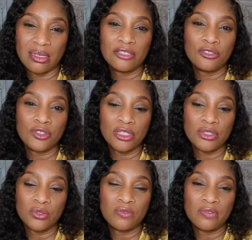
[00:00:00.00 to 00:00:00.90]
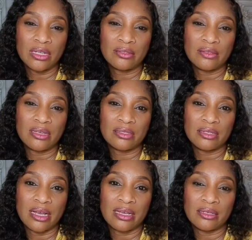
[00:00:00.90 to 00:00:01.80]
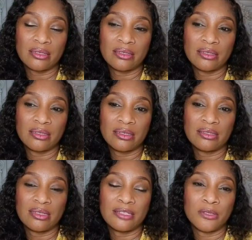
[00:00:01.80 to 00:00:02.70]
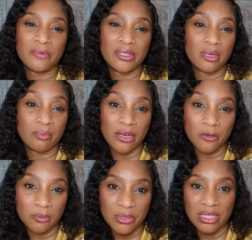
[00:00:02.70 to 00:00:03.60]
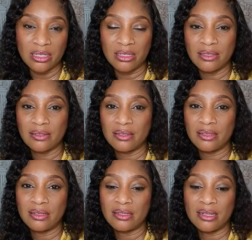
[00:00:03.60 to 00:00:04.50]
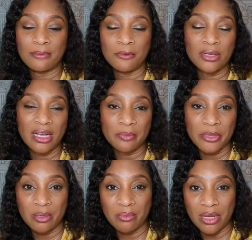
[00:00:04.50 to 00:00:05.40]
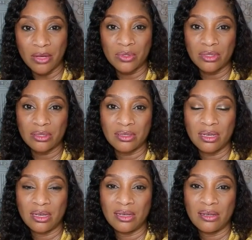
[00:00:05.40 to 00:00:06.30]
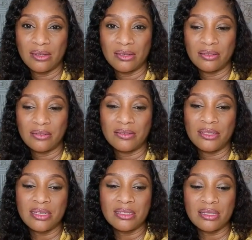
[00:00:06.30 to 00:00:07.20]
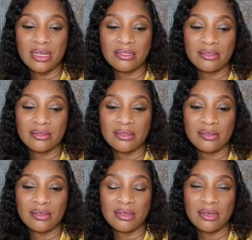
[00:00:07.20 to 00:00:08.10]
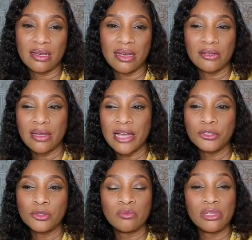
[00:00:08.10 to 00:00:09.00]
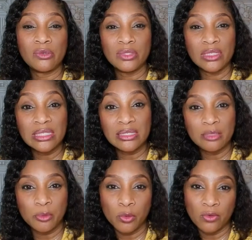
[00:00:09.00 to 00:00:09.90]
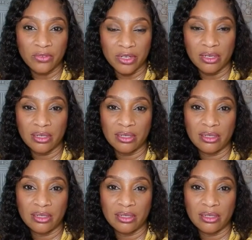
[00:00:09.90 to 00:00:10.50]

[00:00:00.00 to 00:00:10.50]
It's usually over things like, he said something about me that I'm not happy about. Things that I shouldn't be losing sleep over.